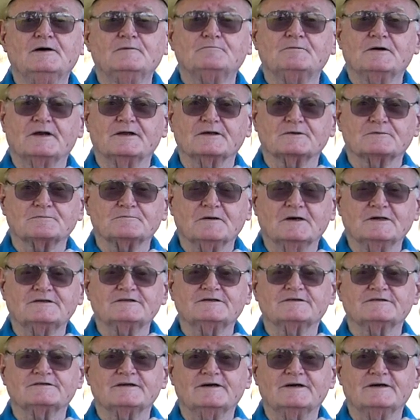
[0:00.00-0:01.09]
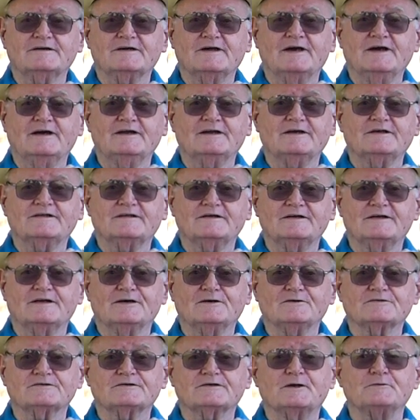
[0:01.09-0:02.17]
but as much as anything
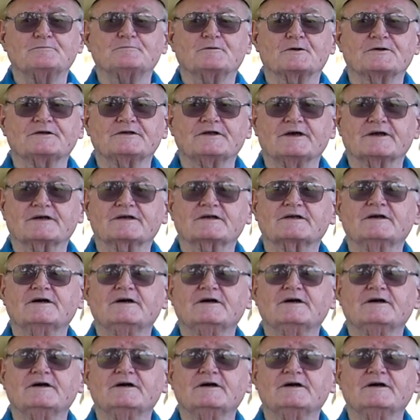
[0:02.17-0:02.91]
else, they protect